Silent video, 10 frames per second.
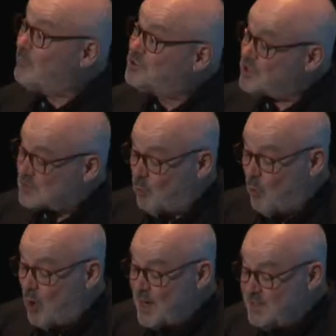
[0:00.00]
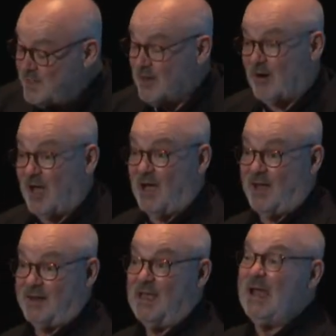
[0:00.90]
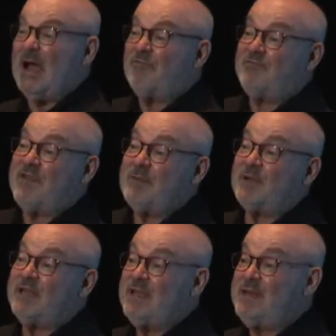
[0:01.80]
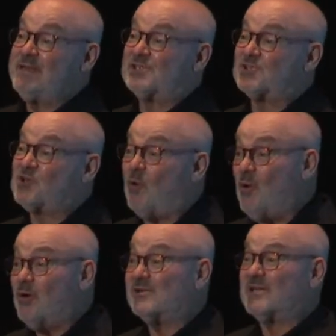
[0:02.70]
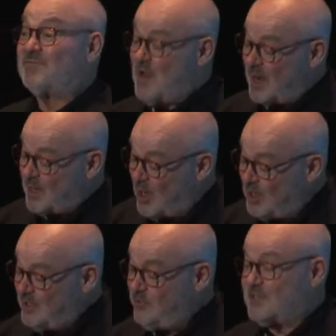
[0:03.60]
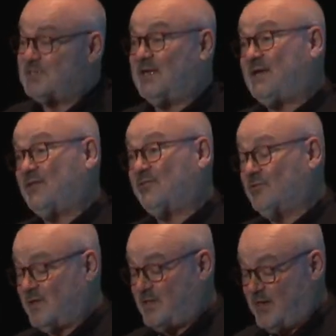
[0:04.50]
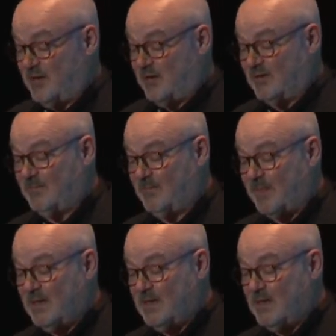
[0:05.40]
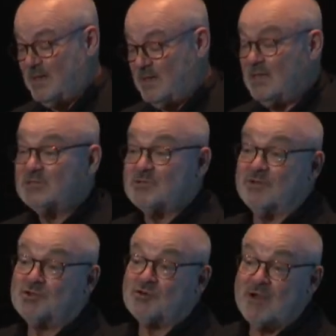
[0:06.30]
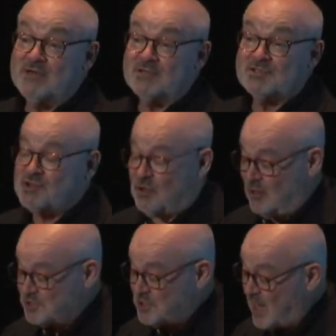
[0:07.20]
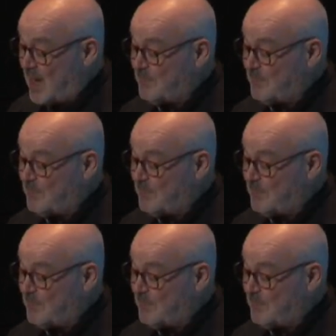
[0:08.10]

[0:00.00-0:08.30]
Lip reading: was just one deer hide. A family needed scores, if not hundreds, to get through the year. So the traders charged high